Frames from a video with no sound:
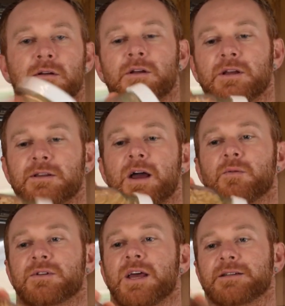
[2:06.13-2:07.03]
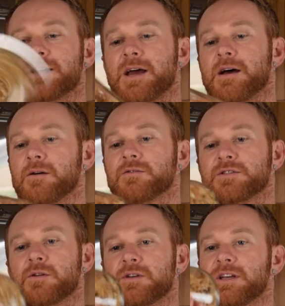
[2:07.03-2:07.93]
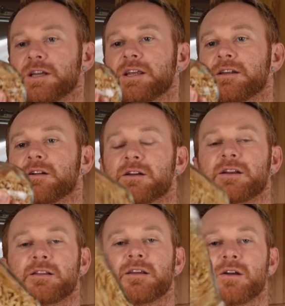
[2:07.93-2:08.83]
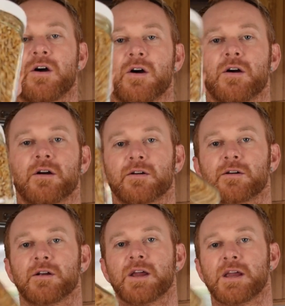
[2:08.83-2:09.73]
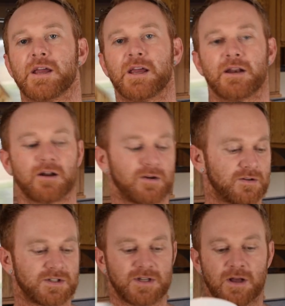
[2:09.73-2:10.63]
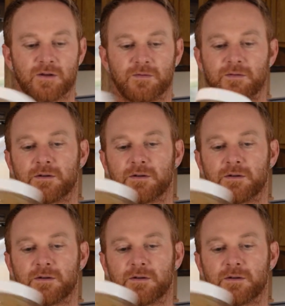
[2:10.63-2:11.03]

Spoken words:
Hit that with that towel. No need to hit it on anything hard or hit it on yourself.